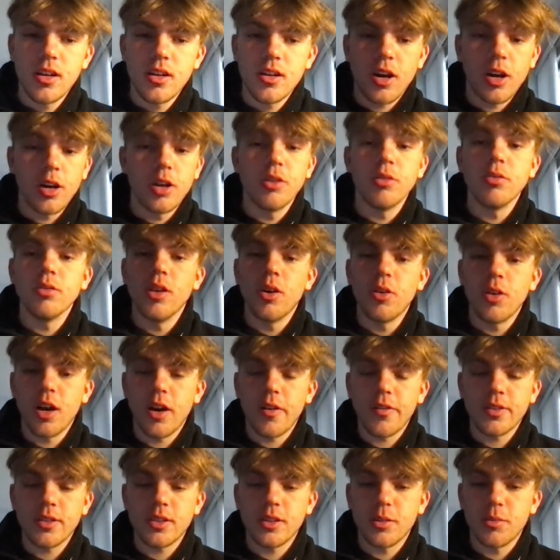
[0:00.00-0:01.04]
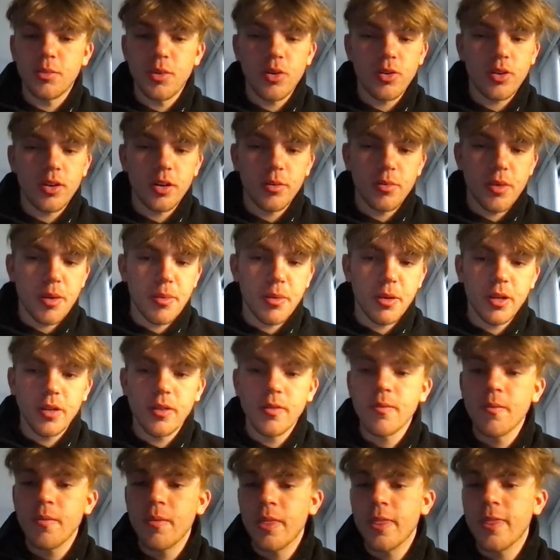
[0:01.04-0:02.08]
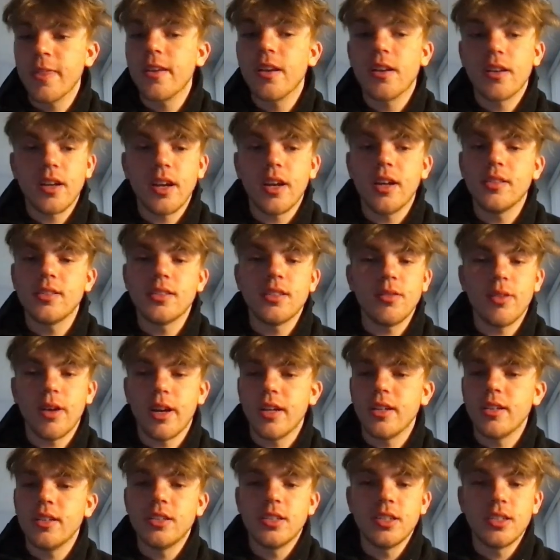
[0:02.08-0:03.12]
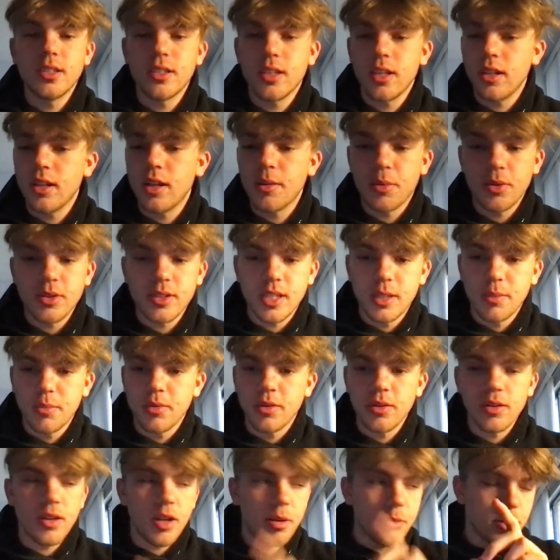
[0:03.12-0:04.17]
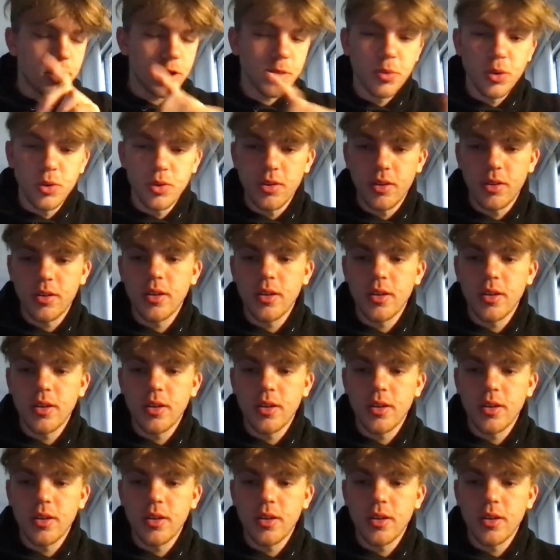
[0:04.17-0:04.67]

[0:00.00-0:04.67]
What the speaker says: Are you a loan officer, broker, maybe? Okay, so it's just a lot more simpler, a lot more smoother.